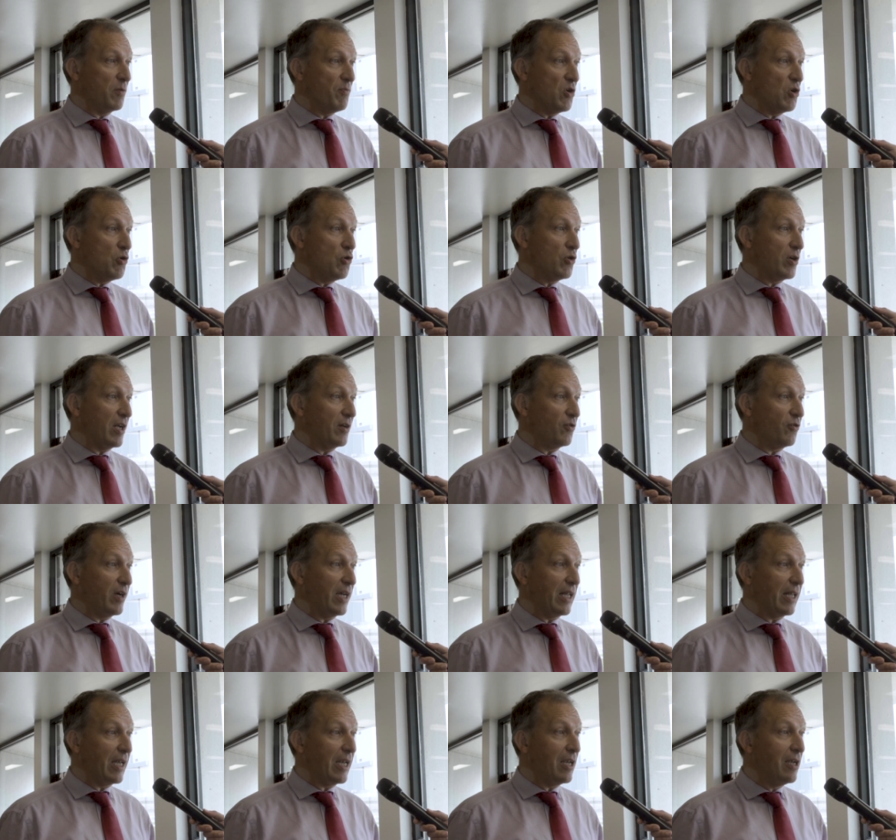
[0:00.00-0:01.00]
the moon and
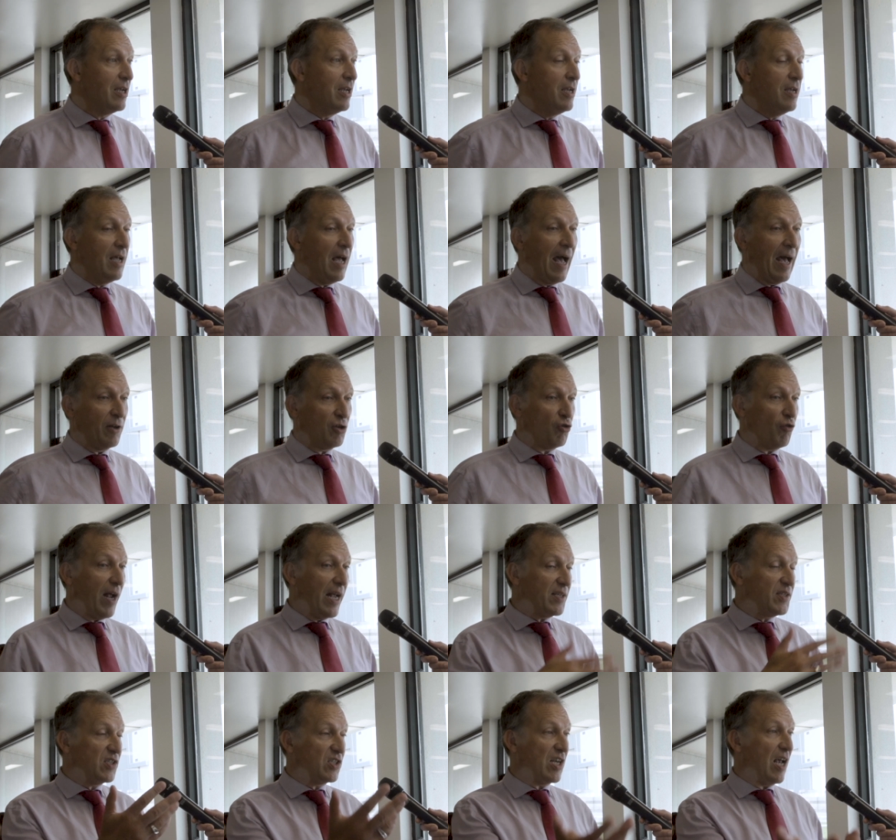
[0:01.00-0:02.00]
really
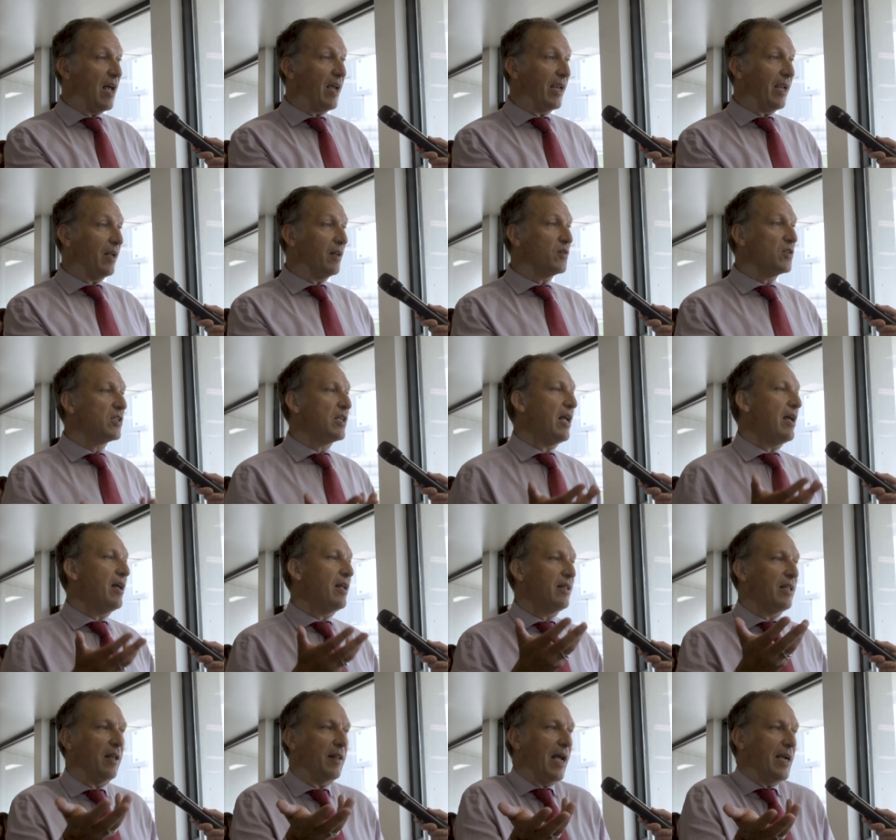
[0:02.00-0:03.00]
address science,
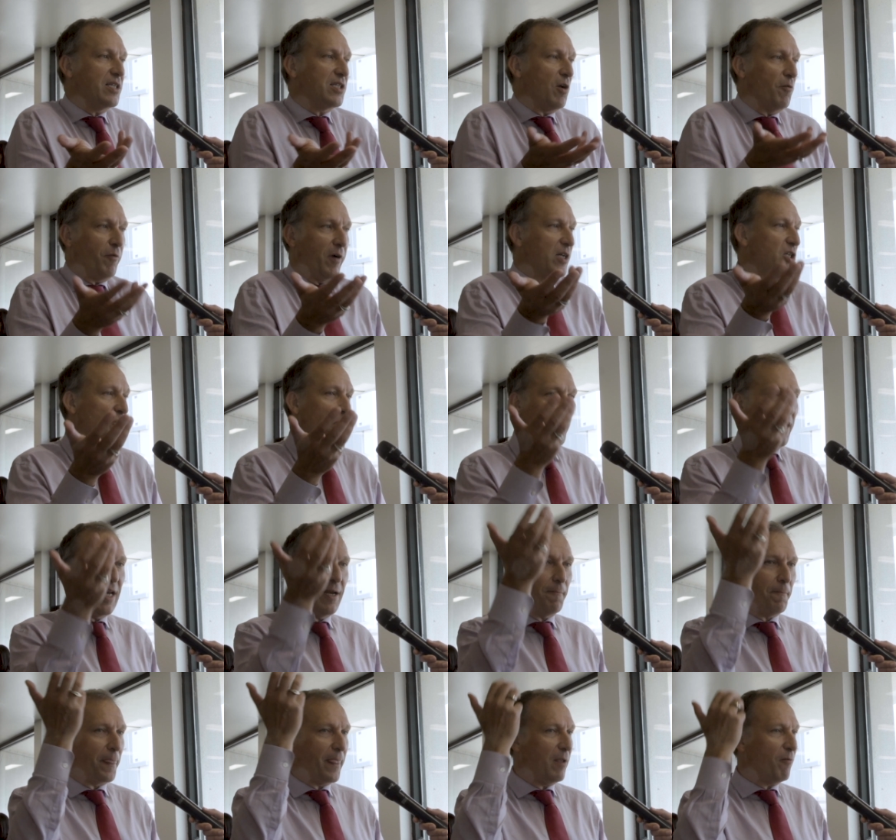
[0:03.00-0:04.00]
that the likes of which
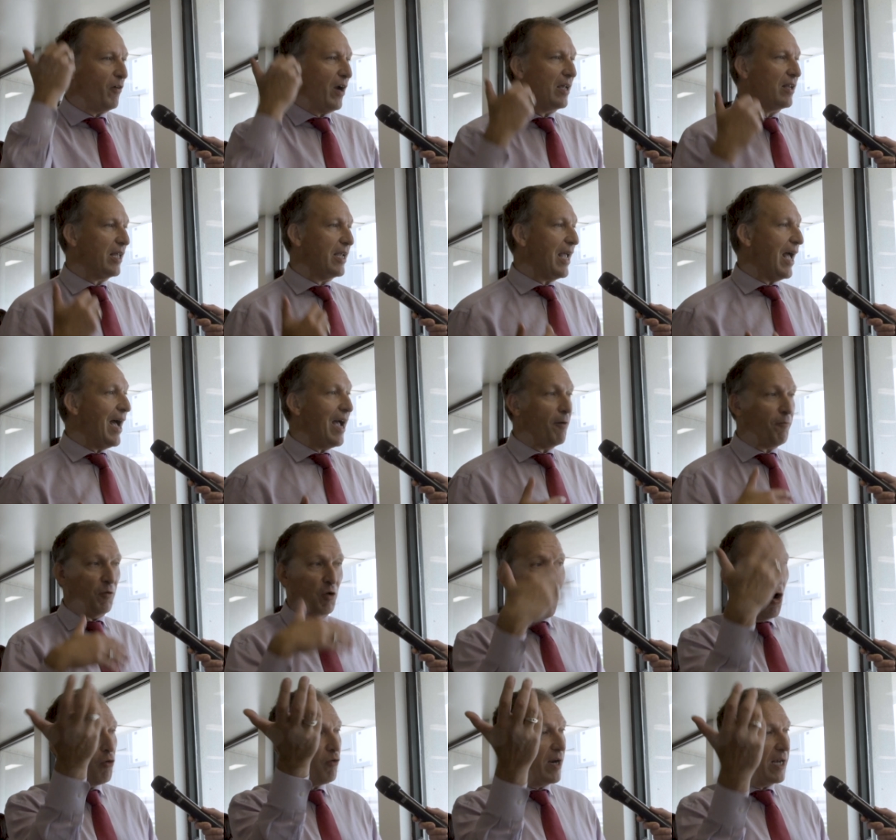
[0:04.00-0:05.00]
we, frankly, I have
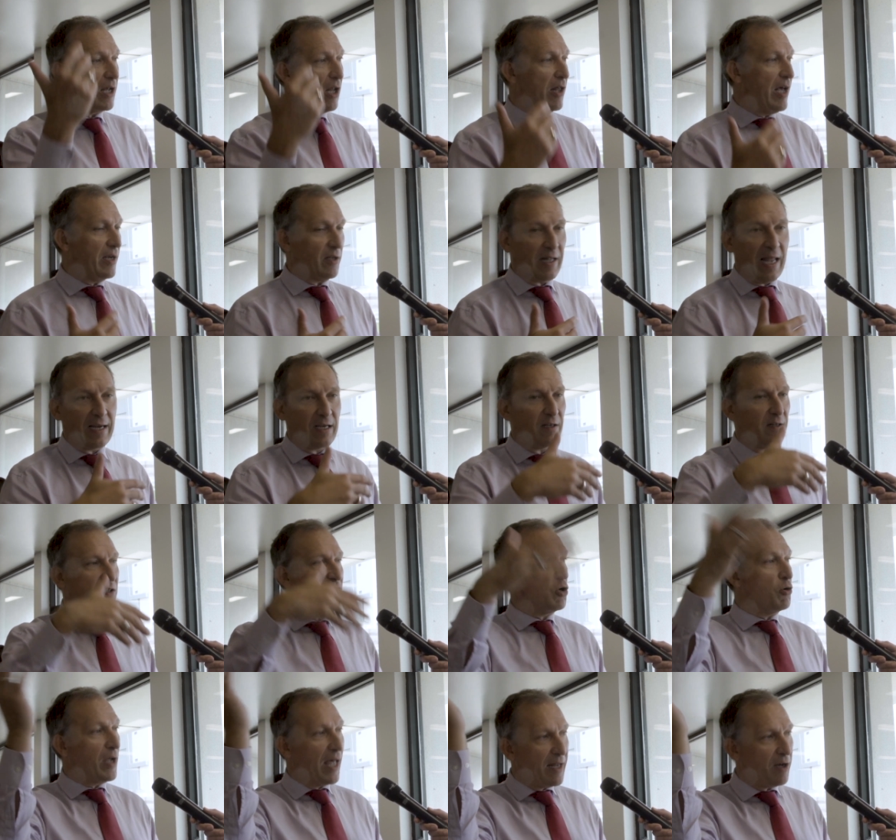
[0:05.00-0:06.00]
no recollection, like,
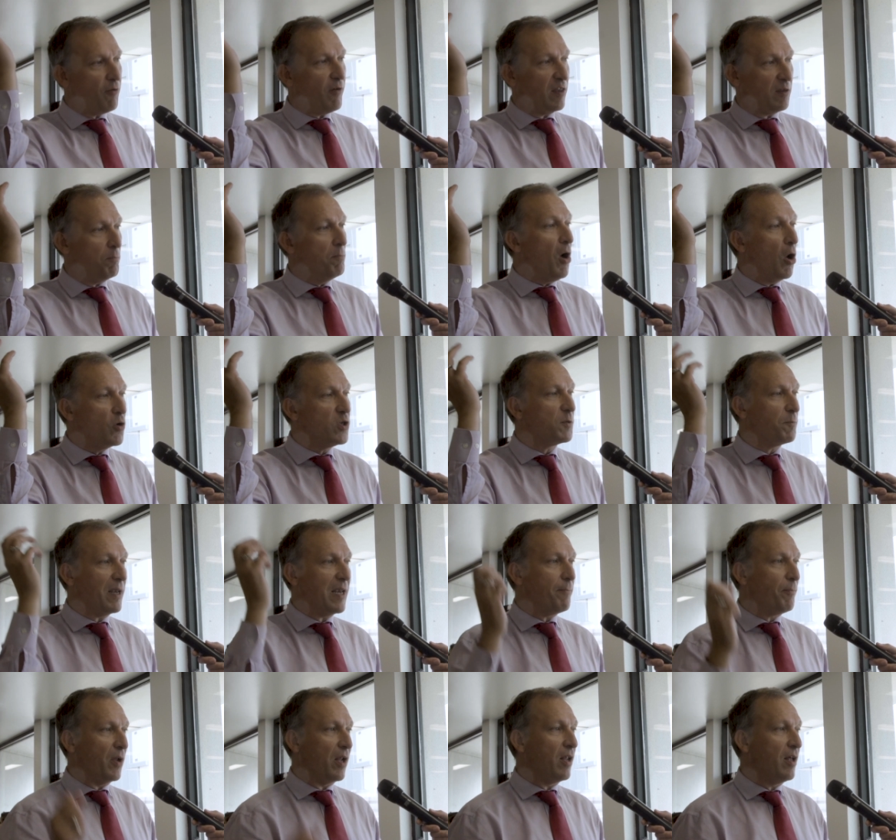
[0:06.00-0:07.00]
together with most
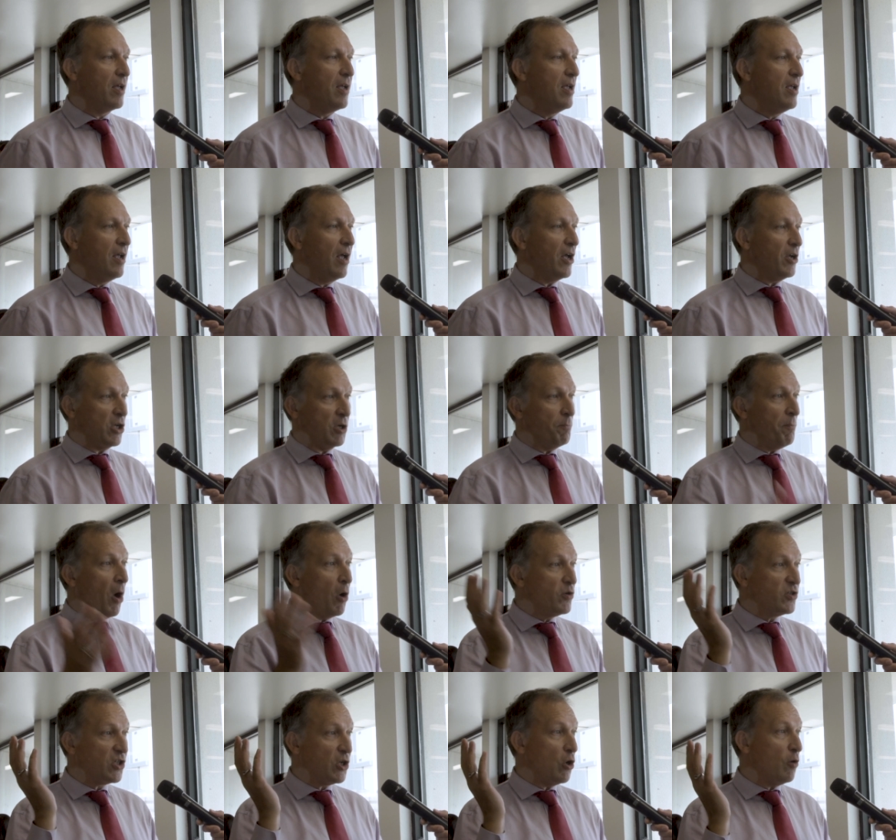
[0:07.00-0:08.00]
people,
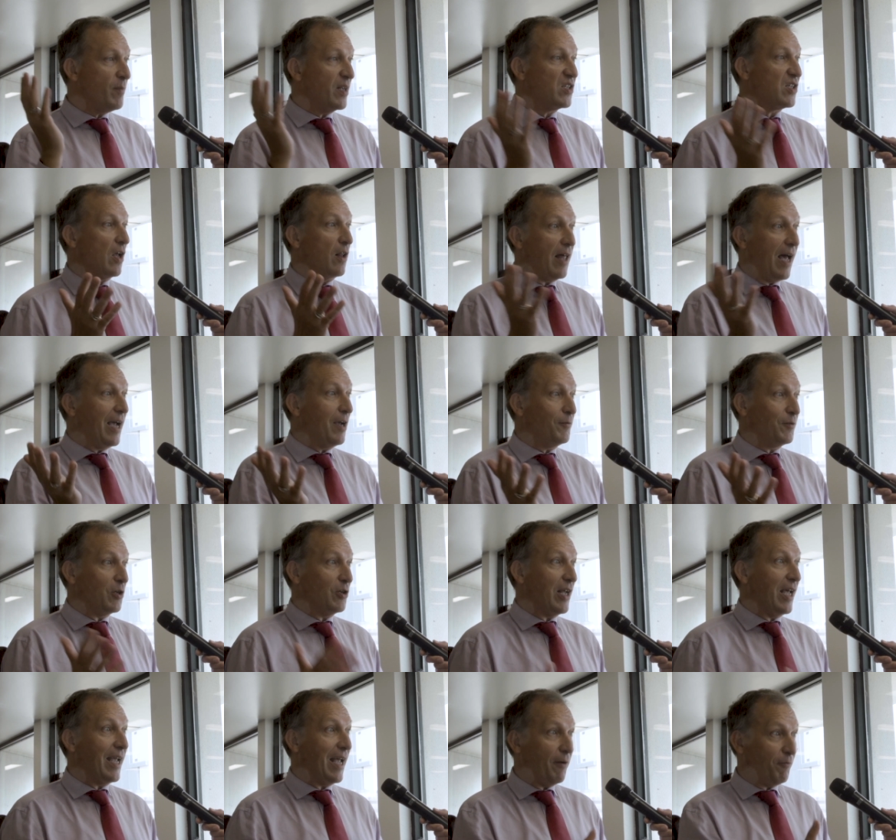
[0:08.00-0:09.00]
most humans alive
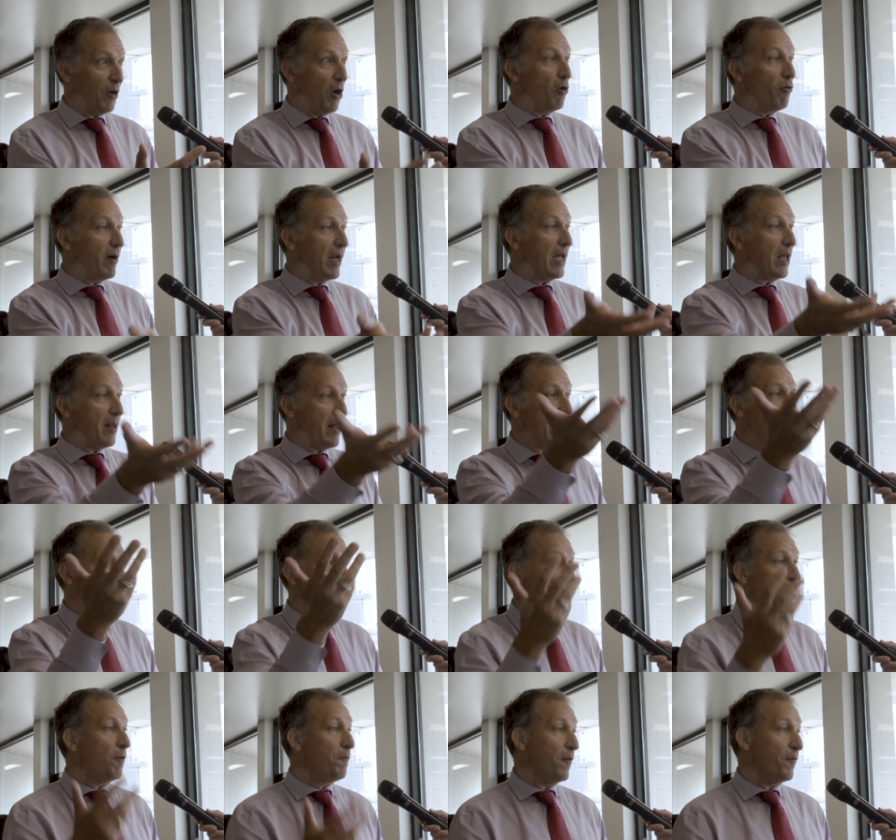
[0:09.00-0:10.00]
today have no
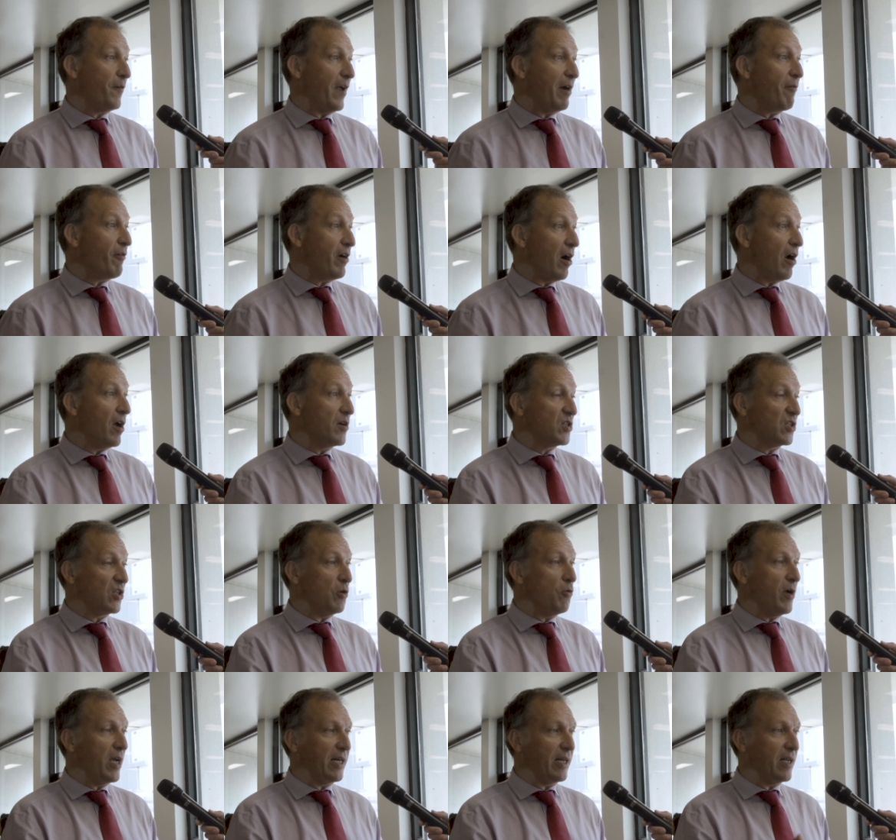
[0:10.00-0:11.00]
recollection of ever us
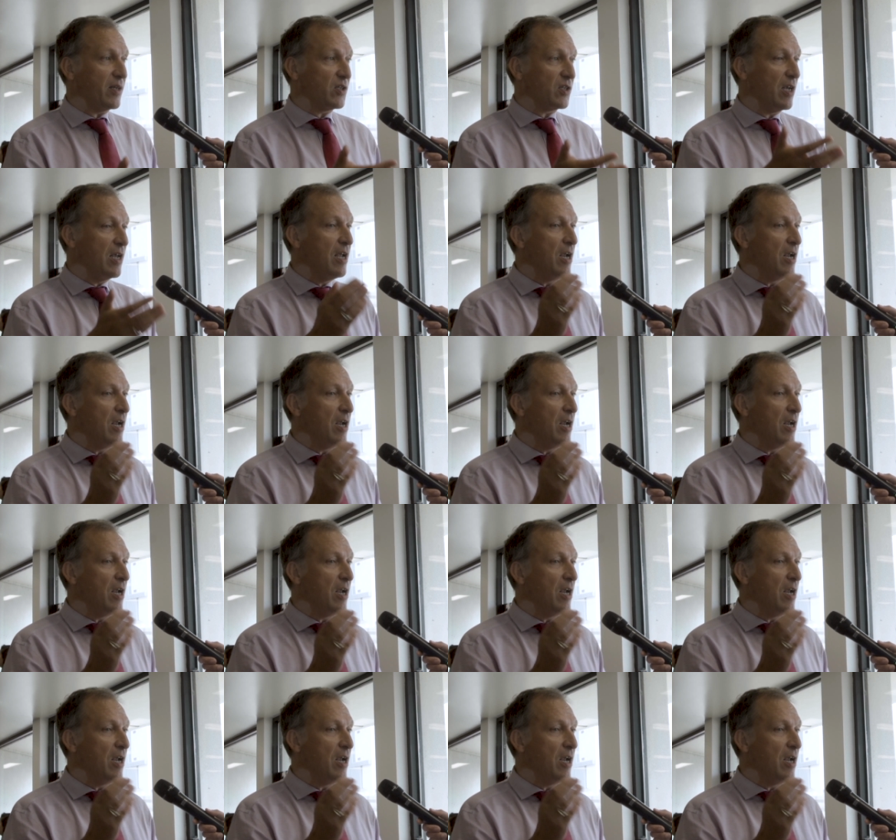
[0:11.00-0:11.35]
doing this.